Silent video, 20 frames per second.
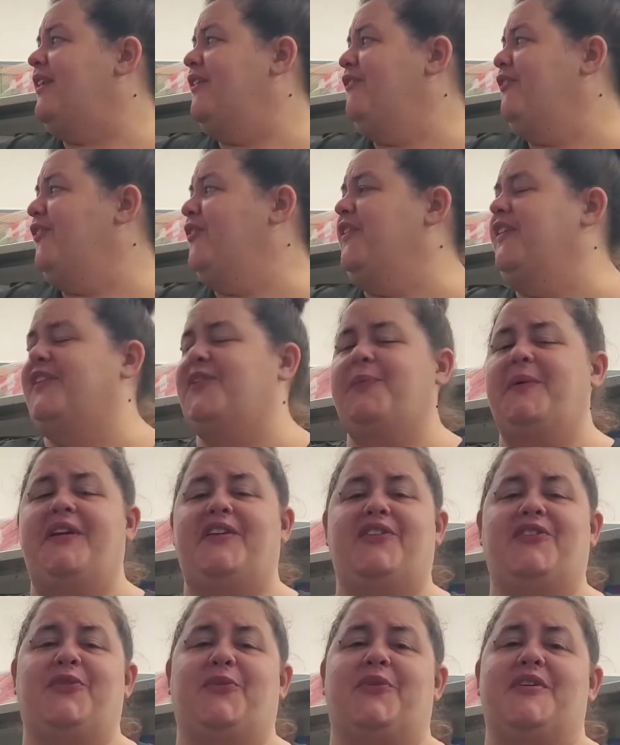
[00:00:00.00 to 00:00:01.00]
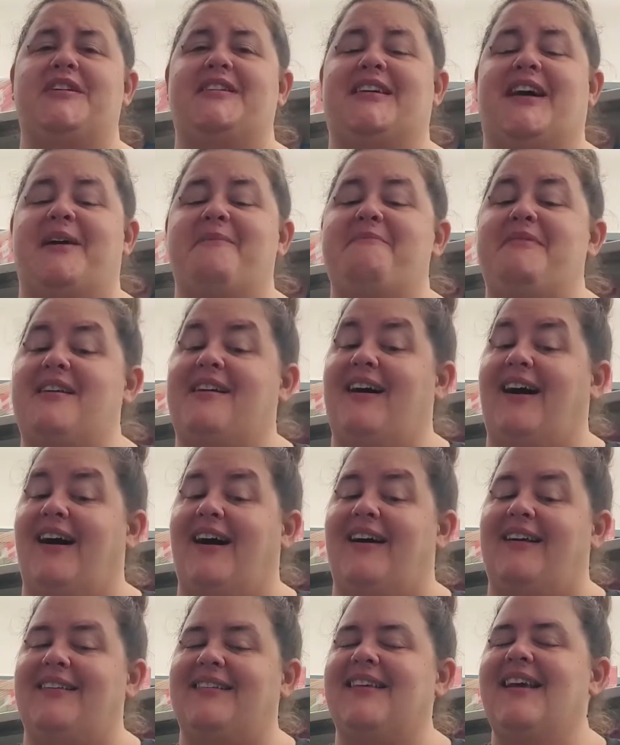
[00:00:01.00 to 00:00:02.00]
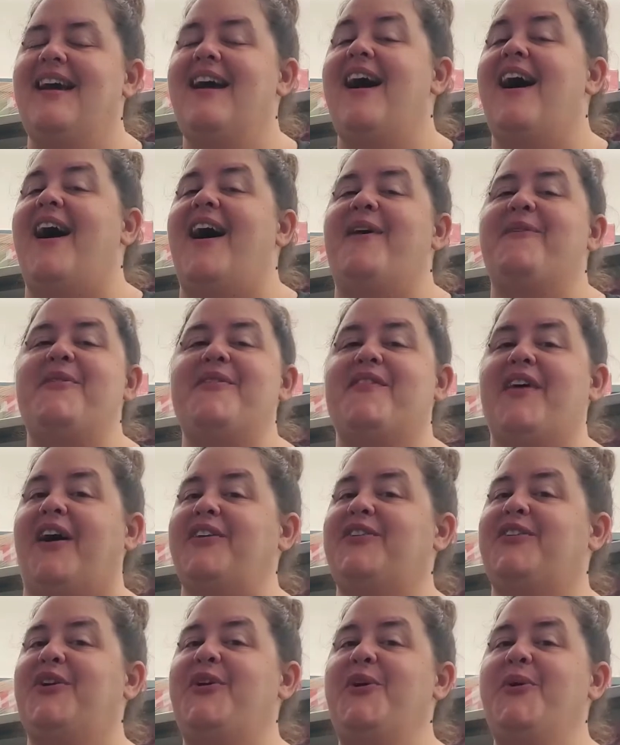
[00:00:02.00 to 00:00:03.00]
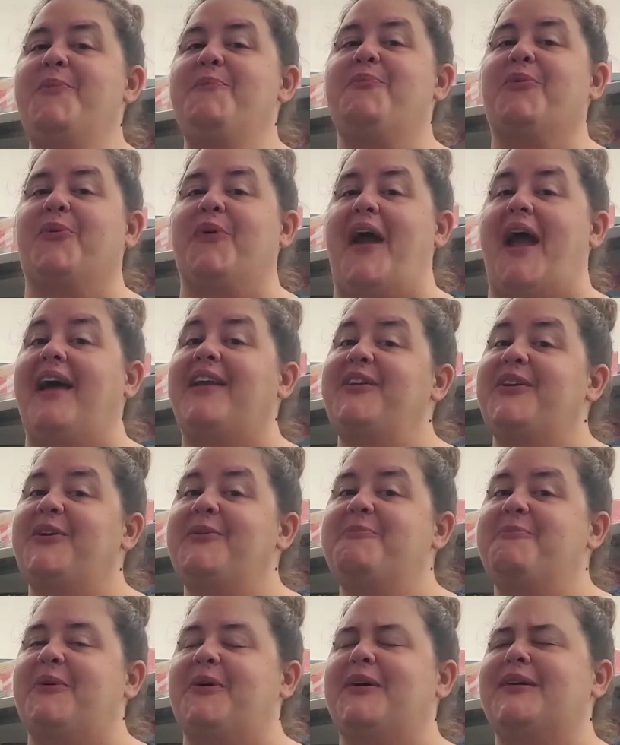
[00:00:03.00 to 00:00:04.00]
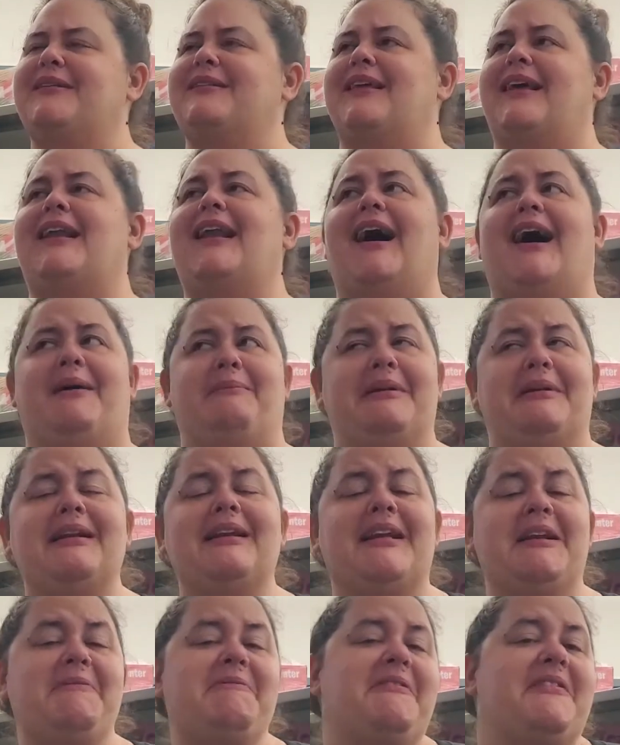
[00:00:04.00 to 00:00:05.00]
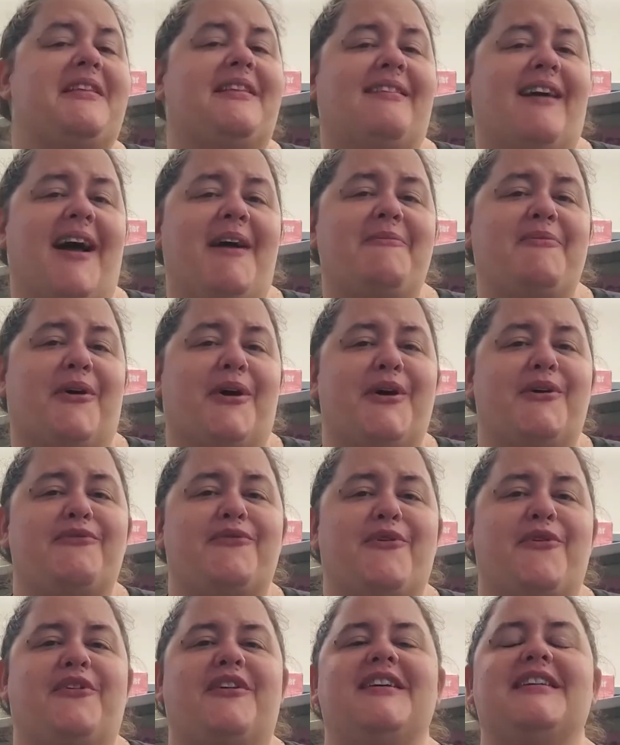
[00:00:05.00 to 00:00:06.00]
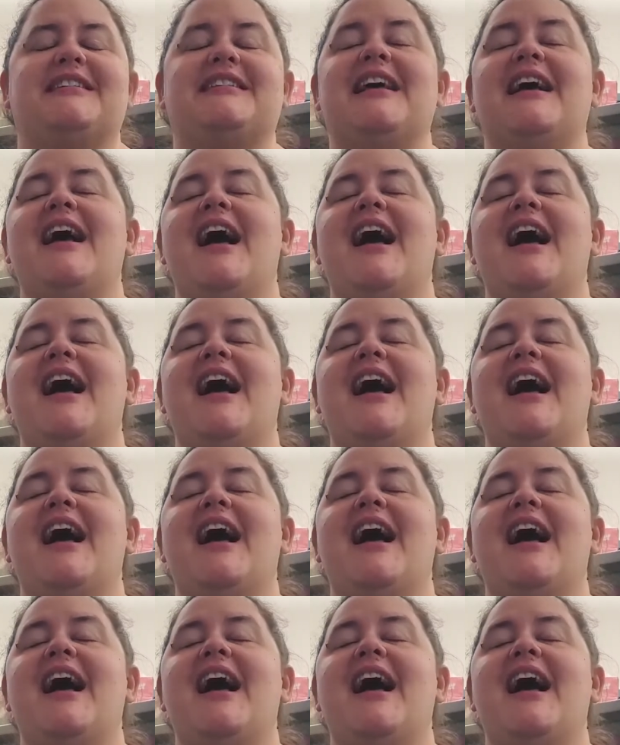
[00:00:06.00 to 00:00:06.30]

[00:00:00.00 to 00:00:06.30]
for this week's story time because we've got two brand new books that I'm going to keep for the library, of course,